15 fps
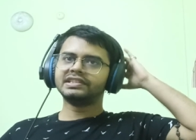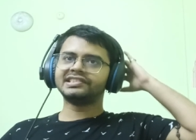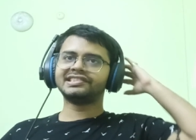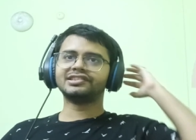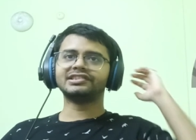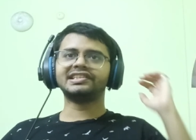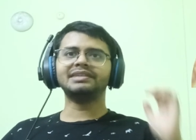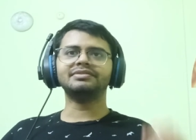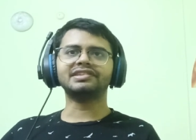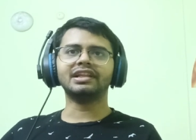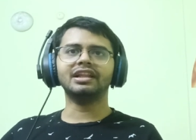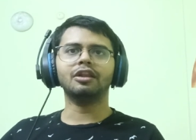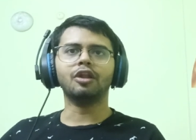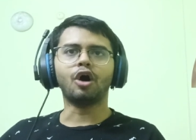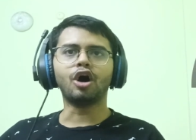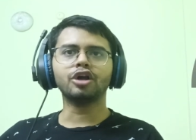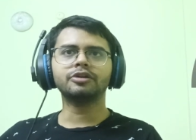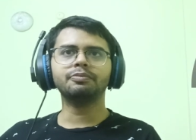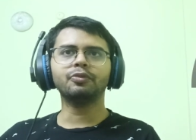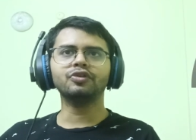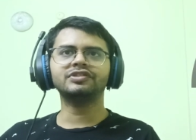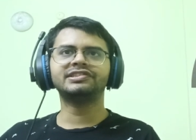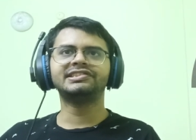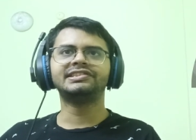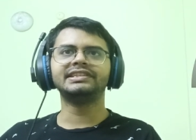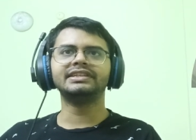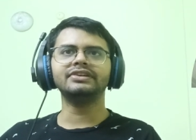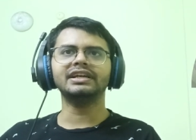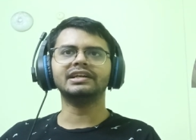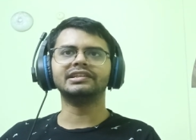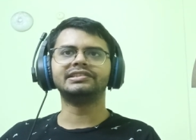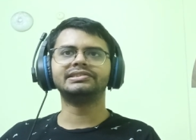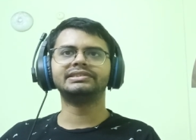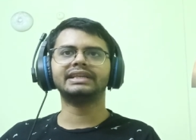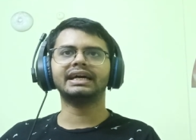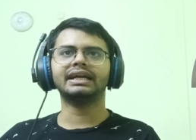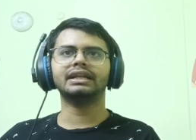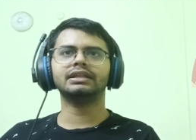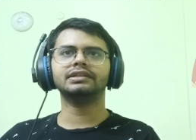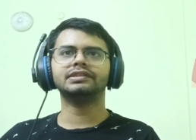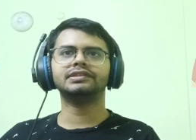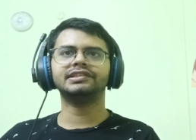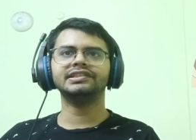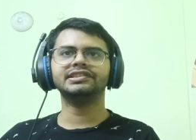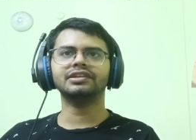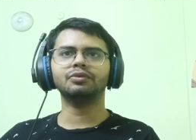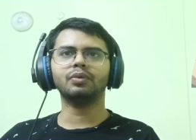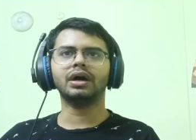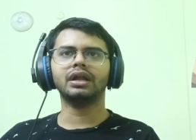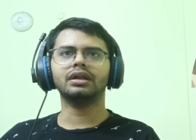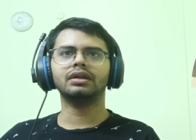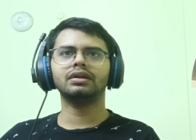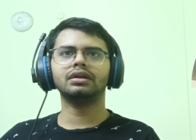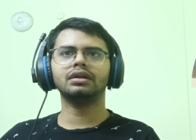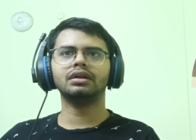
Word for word: This seems a lot more serious than season 1.